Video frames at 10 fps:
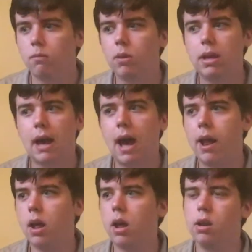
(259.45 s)
We
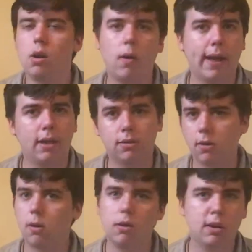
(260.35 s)
got a
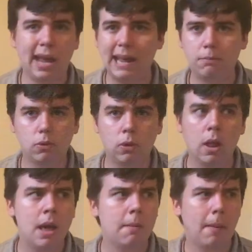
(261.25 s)
turntable.